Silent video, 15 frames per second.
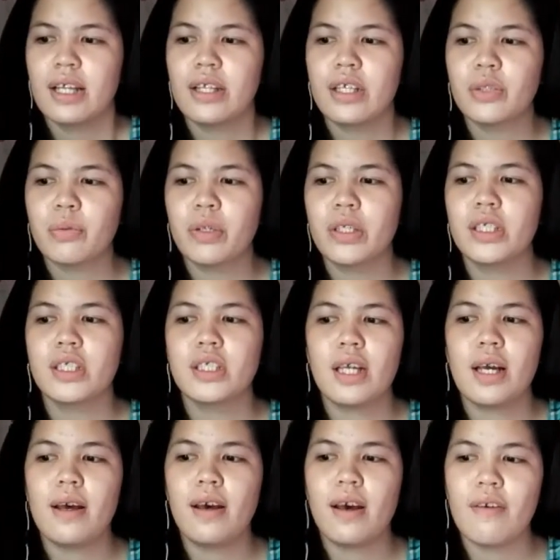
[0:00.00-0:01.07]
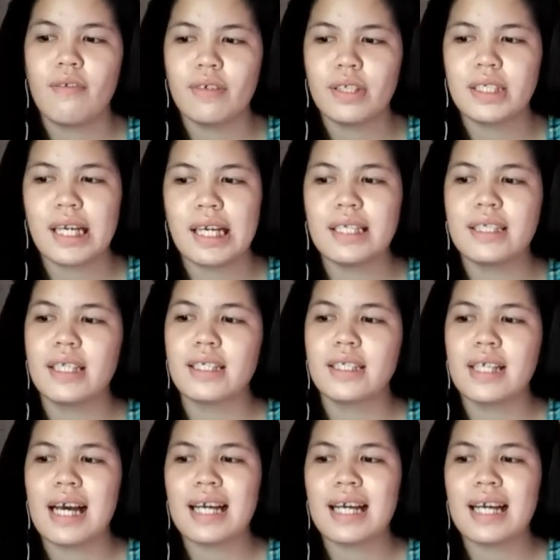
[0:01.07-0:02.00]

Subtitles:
This one is emphasizes